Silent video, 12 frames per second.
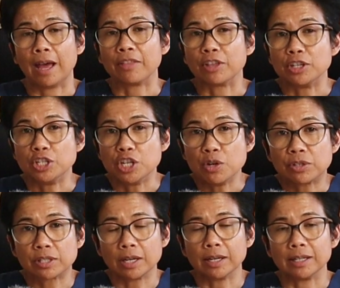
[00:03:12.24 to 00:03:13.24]
At the new
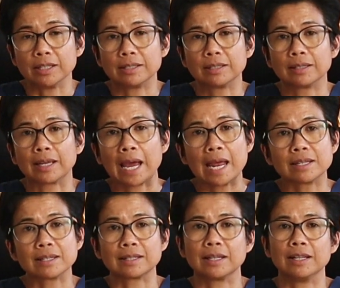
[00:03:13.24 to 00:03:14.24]
site,
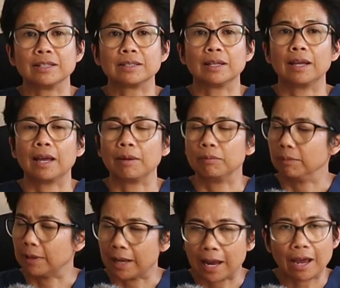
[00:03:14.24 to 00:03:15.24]
cancer cells
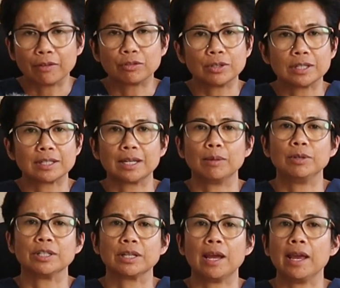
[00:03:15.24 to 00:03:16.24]
they have to
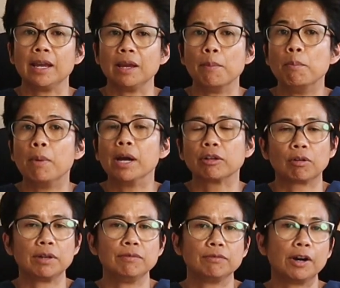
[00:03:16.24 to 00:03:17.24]
establish a
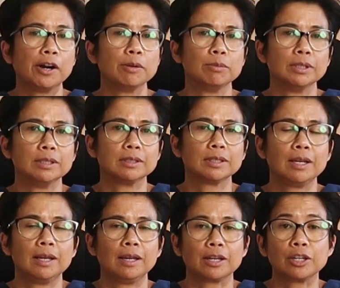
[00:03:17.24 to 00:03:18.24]
microenvironment
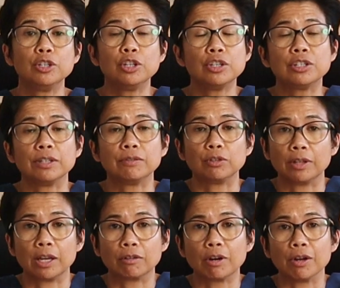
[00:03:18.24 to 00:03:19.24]
conducive to
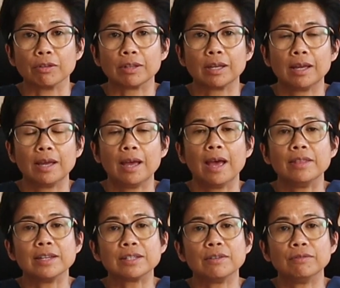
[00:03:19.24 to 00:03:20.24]
their growth. And
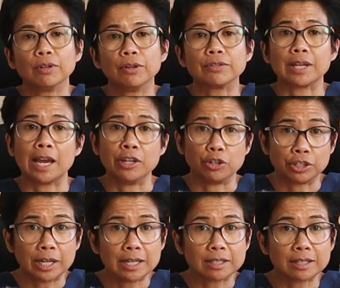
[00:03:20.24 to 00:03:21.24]
this involves
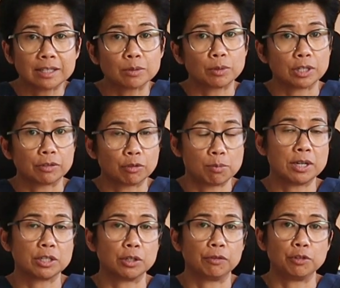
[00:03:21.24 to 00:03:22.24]
angiogenesis, which is
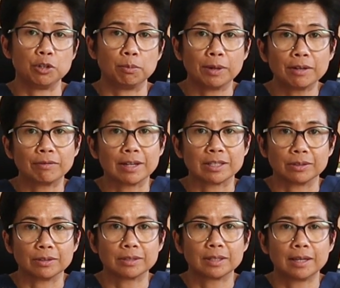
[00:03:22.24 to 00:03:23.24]
formation of new blood
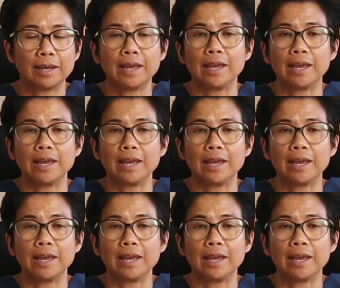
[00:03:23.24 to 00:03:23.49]
vessels,